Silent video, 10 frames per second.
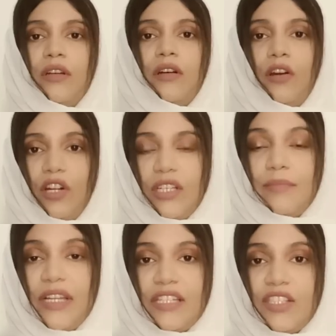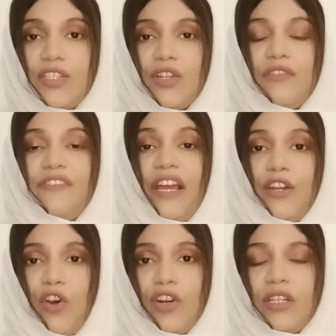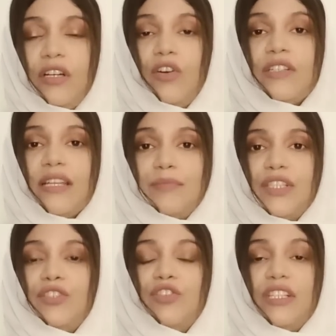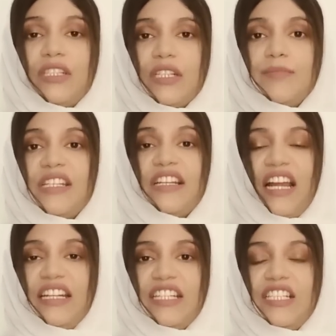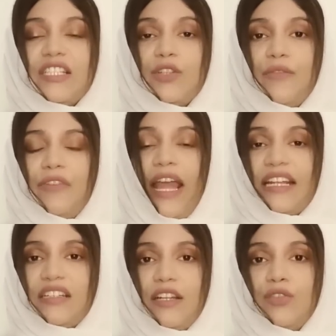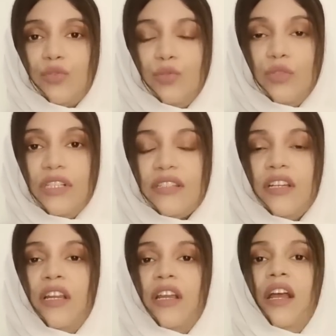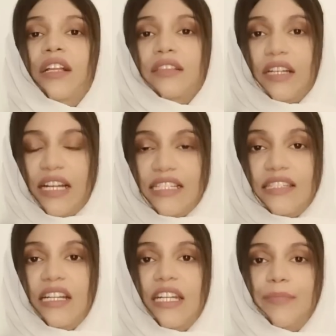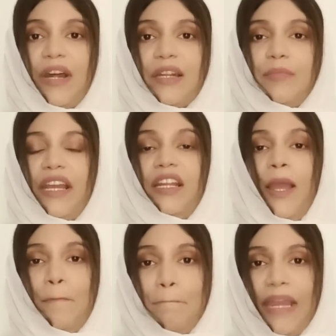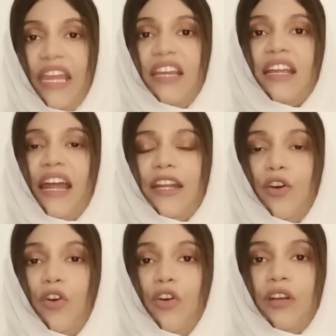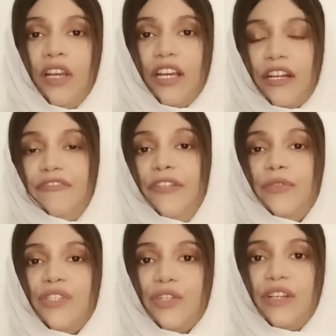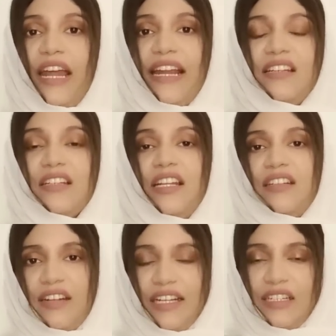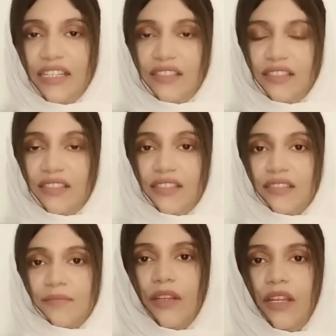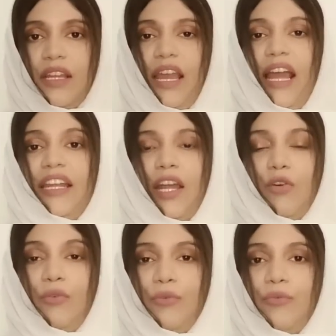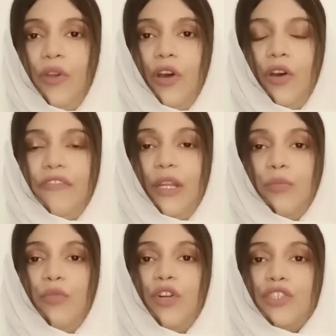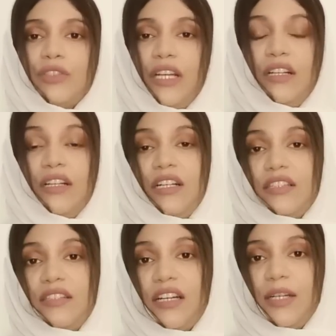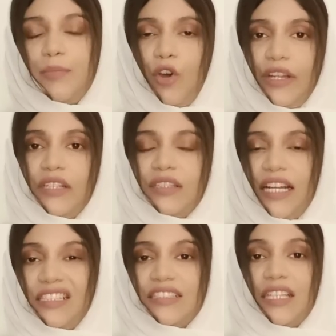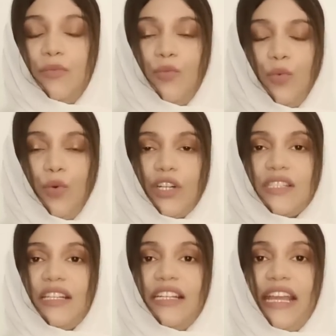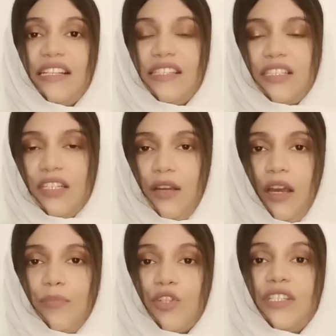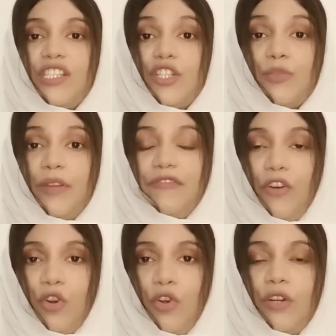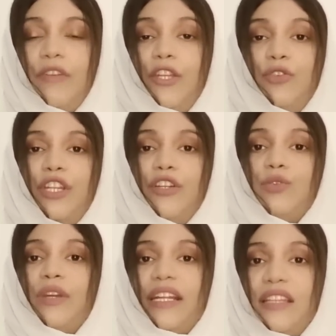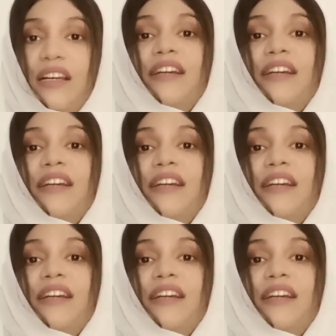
On the basis of an order or subject to the terms and conditions of Act and rules, the concerned department may grant or refuse to grant trade license. And now we'll move on to the third point, that is what is the next procedure to be followed when you need to get the